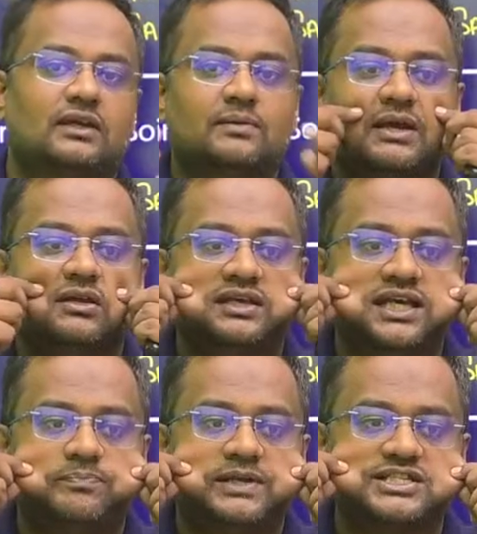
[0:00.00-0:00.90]
In my
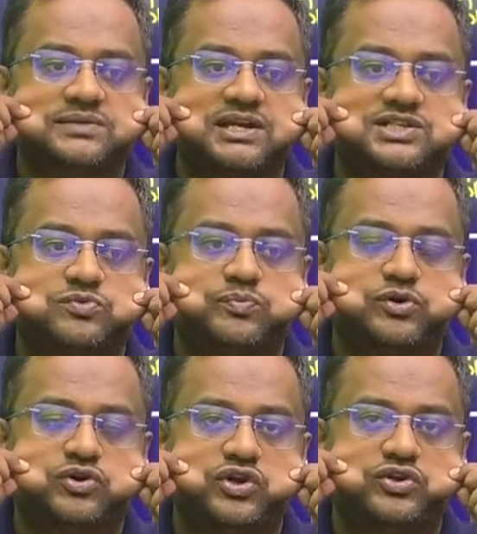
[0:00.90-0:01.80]
here plus and minus
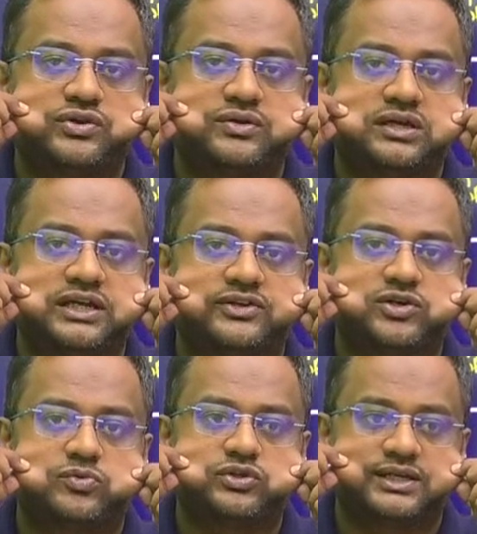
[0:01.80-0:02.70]
proton, neutron,
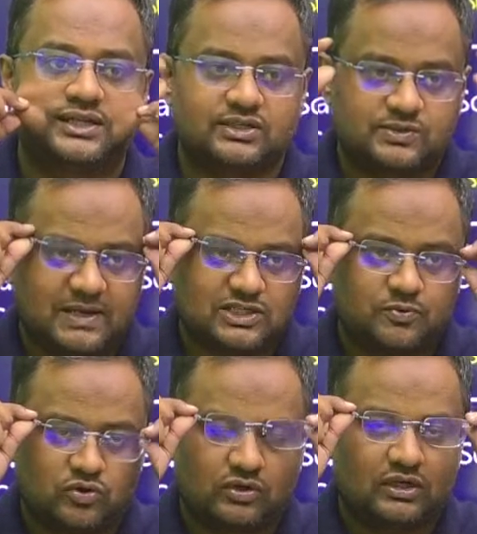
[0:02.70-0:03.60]
electron both are there. Specs,
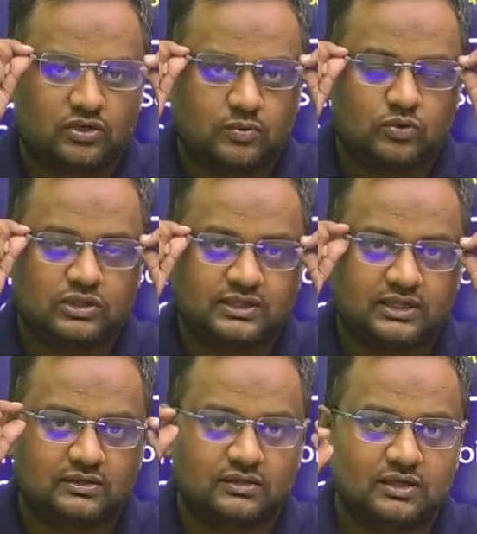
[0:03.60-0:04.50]
proton, electron both are there.